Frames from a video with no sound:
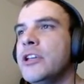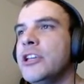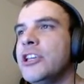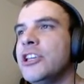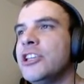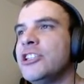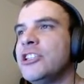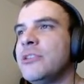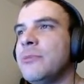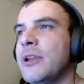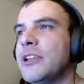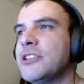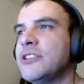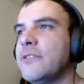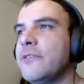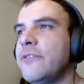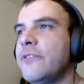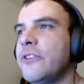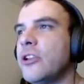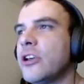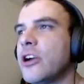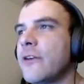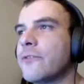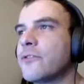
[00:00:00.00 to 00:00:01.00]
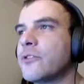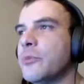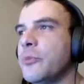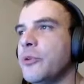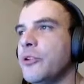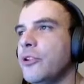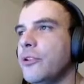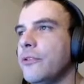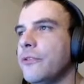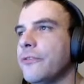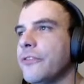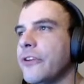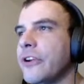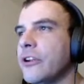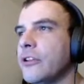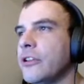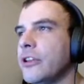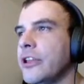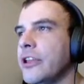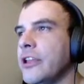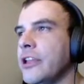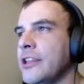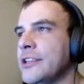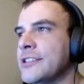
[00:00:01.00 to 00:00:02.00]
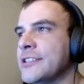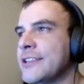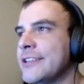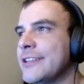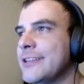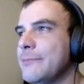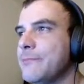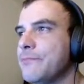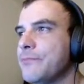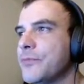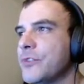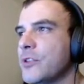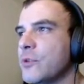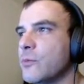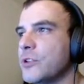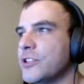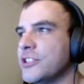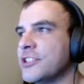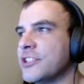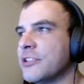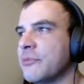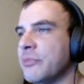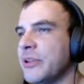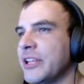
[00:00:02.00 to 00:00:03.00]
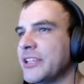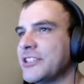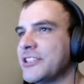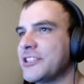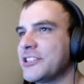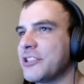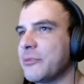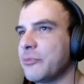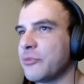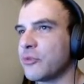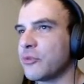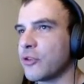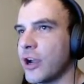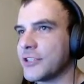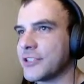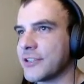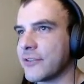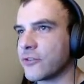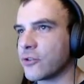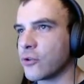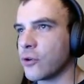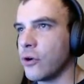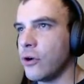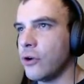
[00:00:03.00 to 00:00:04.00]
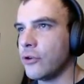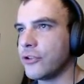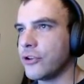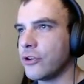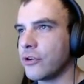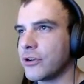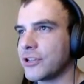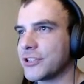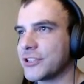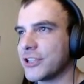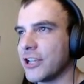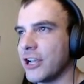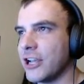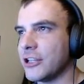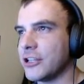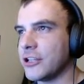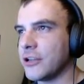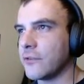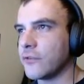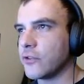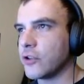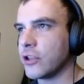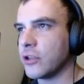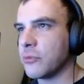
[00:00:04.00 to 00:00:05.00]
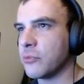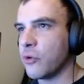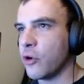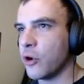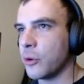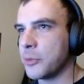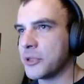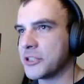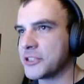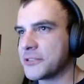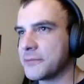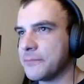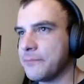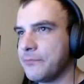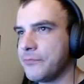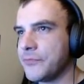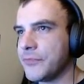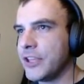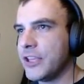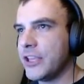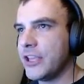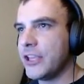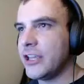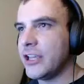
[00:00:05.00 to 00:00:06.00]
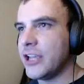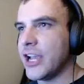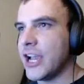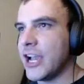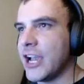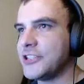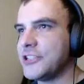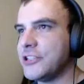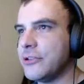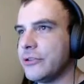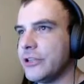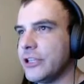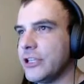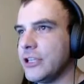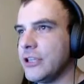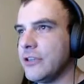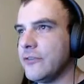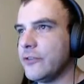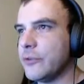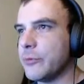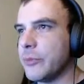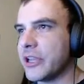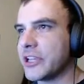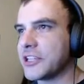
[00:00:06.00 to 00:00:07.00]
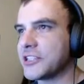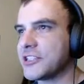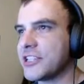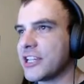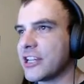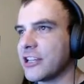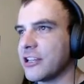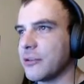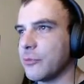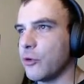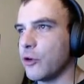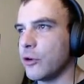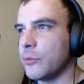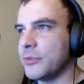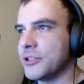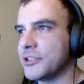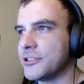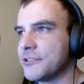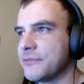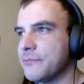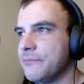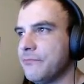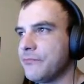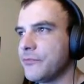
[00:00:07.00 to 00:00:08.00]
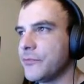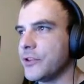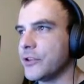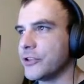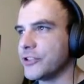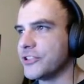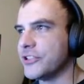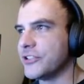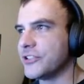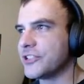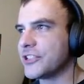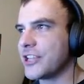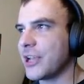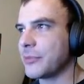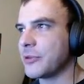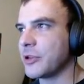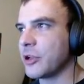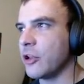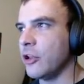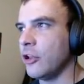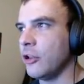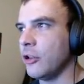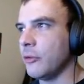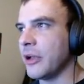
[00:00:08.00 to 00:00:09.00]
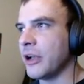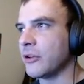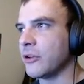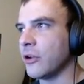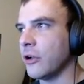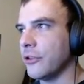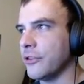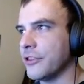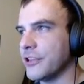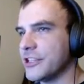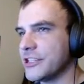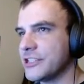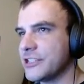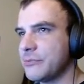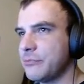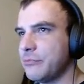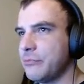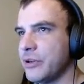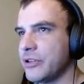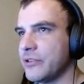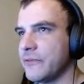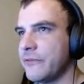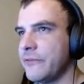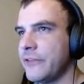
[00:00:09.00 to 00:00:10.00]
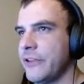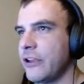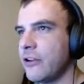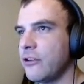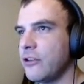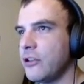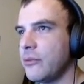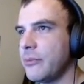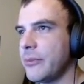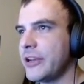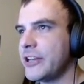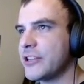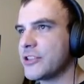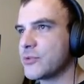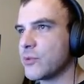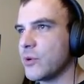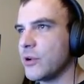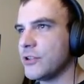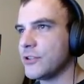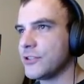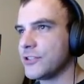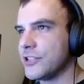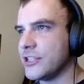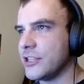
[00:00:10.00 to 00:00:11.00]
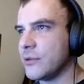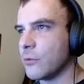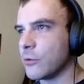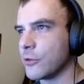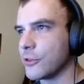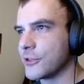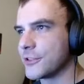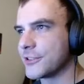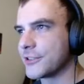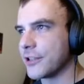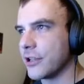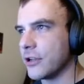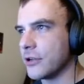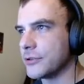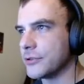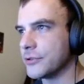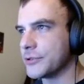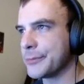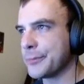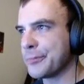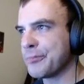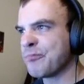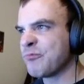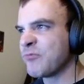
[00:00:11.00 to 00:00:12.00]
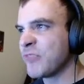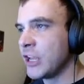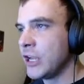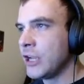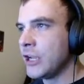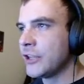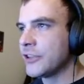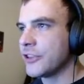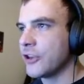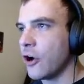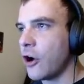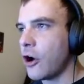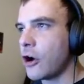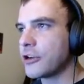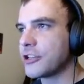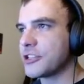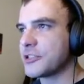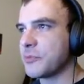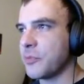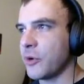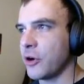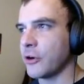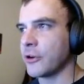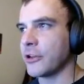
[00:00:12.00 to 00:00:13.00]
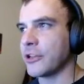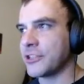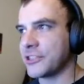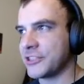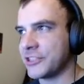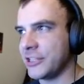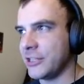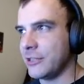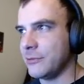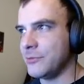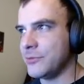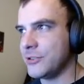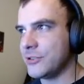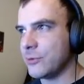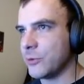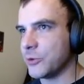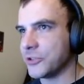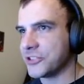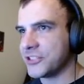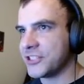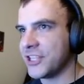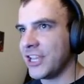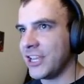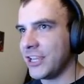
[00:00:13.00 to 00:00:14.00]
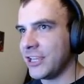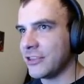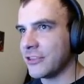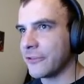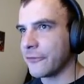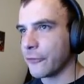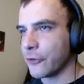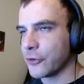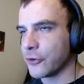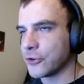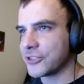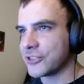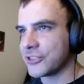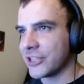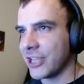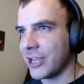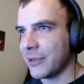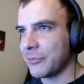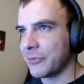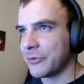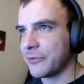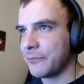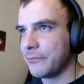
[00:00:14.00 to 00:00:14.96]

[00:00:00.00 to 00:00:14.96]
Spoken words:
She makes you feel comfortable fairly easily, which is a pleasant surprise after all your anxiety over the appointment. As you leave, you make a second appointment. You're still skeptical about all this, but figure you might as well see where this goes. The hardest part, it seems, was taking the first step.